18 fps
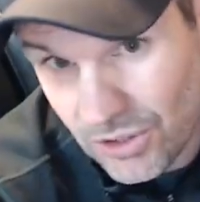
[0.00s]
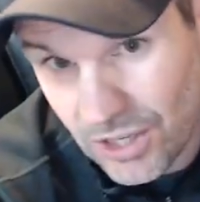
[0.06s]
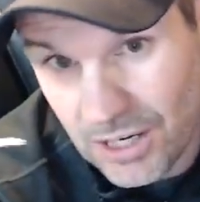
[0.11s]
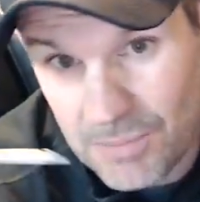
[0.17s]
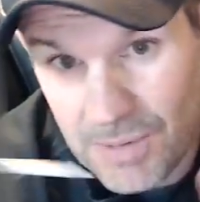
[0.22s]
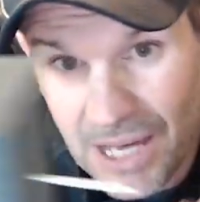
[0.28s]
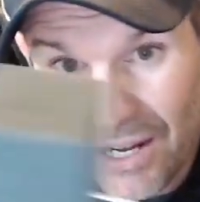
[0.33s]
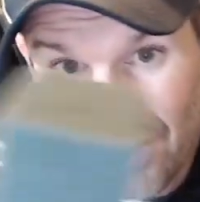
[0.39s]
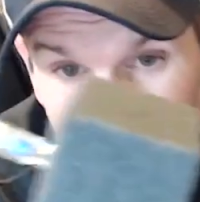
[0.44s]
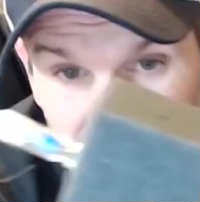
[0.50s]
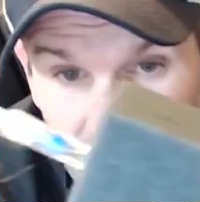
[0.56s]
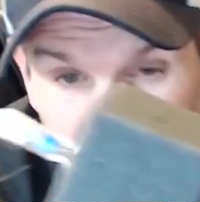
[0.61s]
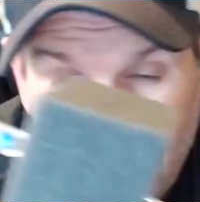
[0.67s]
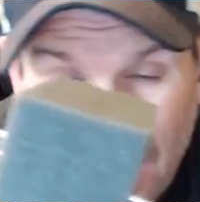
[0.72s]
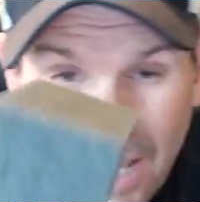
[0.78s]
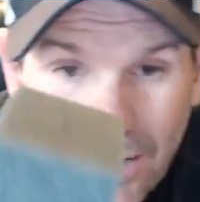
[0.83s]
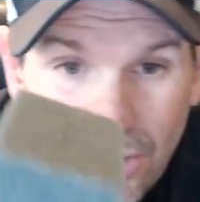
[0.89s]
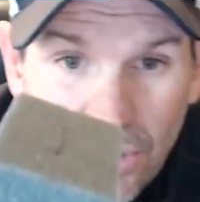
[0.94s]
thing about it, you
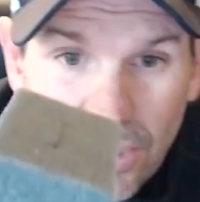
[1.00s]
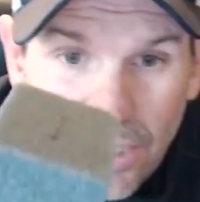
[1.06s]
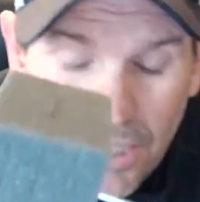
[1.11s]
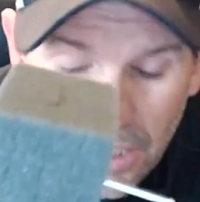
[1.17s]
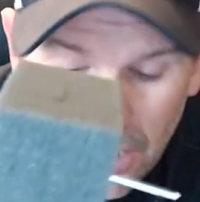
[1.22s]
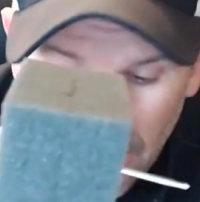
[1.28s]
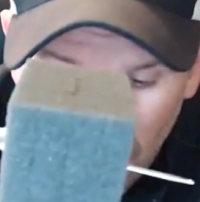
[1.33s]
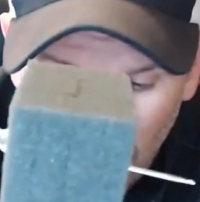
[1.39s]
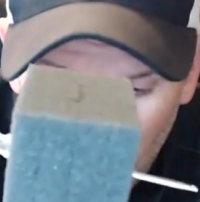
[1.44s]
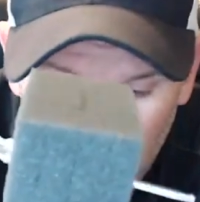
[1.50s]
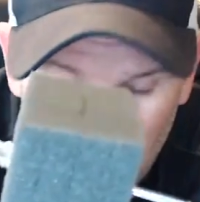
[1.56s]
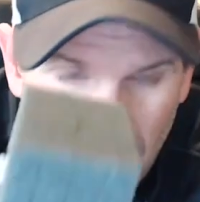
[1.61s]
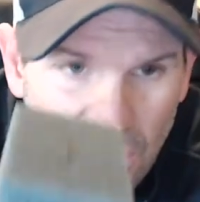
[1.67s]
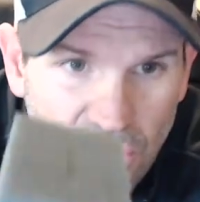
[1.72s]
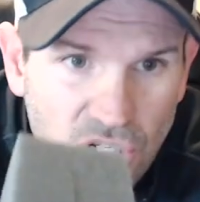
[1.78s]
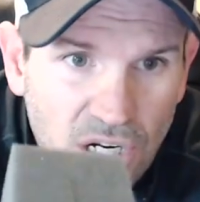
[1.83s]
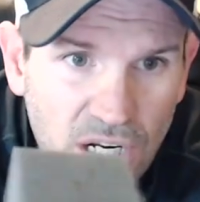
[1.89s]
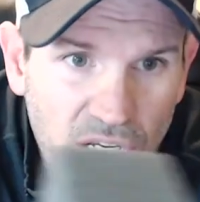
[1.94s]
can look at it on the
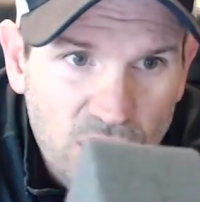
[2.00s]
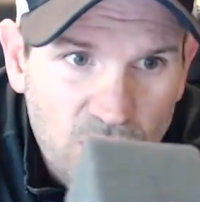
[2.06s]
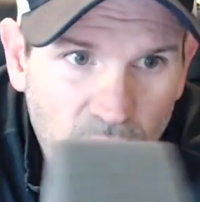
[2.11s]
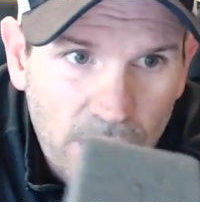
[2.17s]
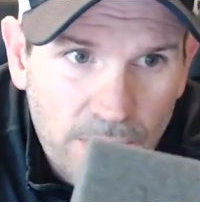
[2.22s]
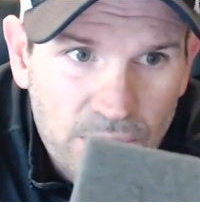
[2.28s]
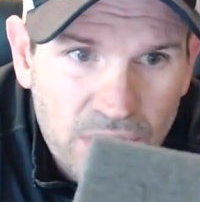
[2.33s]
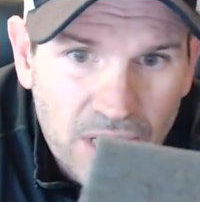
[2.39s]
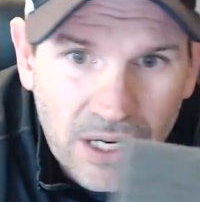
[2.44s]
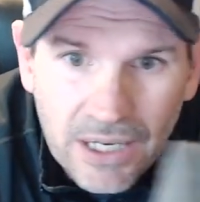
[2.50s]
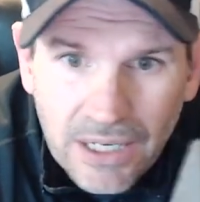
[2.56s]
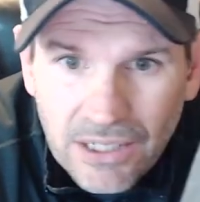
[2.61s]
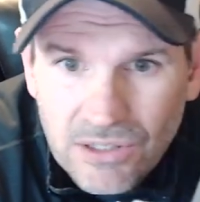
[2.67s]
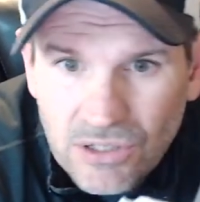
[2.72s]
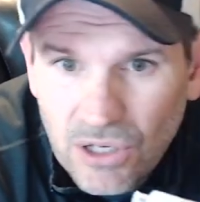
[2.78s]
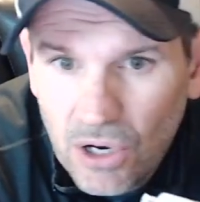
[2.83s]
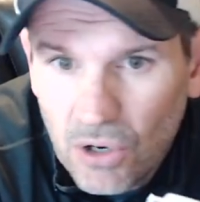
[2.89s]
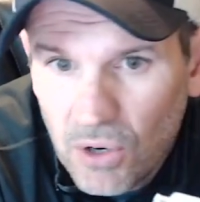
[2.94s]
H&H website.
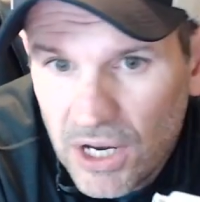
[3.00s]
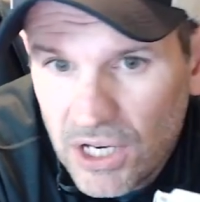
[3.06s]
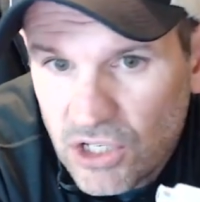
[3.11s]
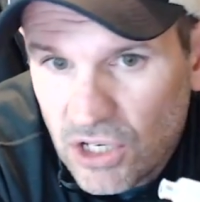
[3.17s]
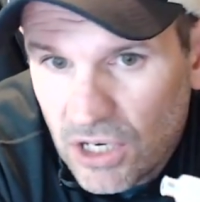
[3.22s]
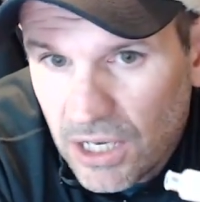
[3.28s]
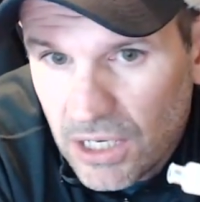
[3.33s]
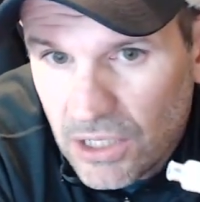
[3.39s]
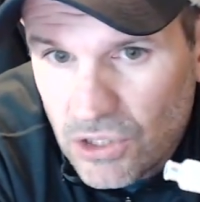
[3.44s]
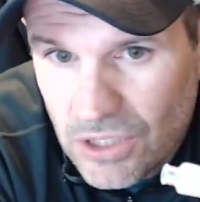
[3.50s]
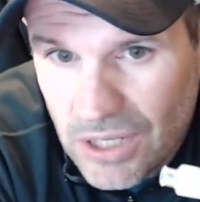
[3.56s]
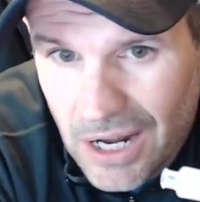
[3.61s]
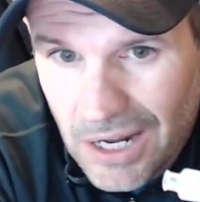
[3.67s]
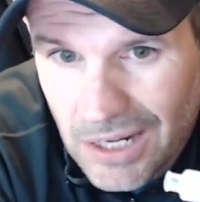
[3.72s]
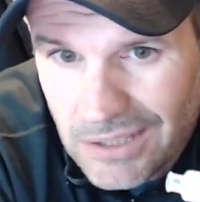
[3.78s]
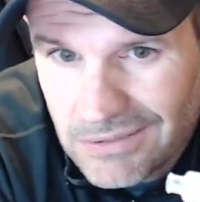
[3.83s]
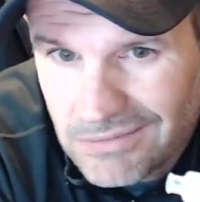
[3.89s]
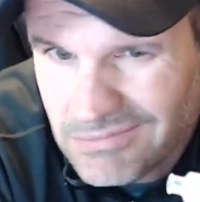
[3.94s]
It's
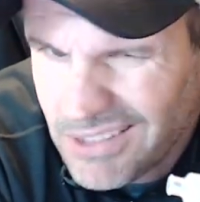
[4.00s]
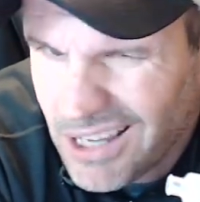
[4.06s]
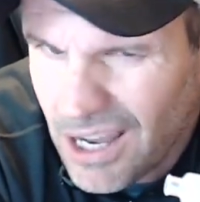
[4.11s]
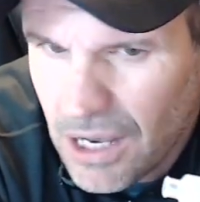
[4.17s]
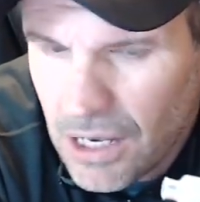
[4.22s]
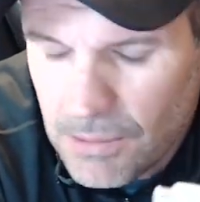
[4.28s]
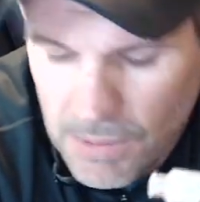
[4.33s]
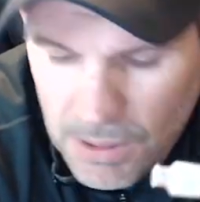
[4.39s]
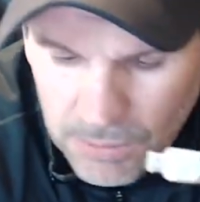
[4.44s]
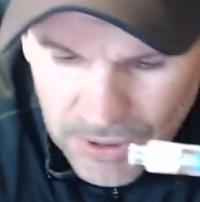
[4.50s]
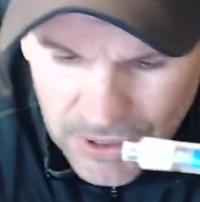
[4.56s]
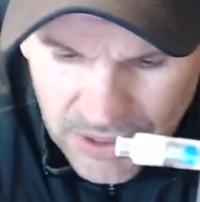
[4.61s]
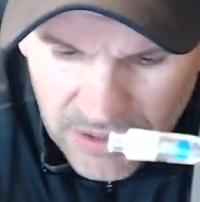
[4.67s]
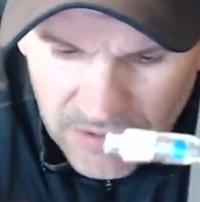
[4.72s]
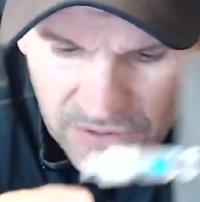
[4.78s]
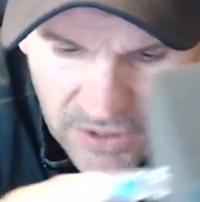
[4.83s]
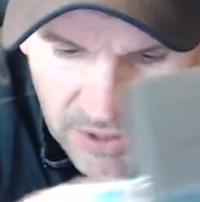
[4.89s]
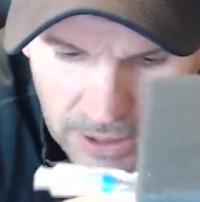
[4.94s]
gohnh.com, I
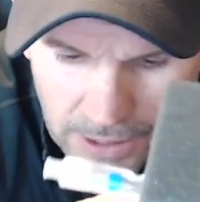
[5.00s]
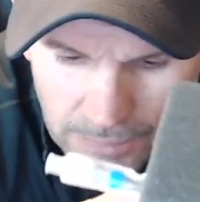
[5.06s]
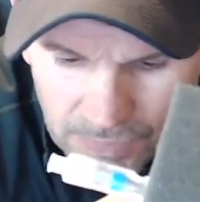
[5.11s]
believe.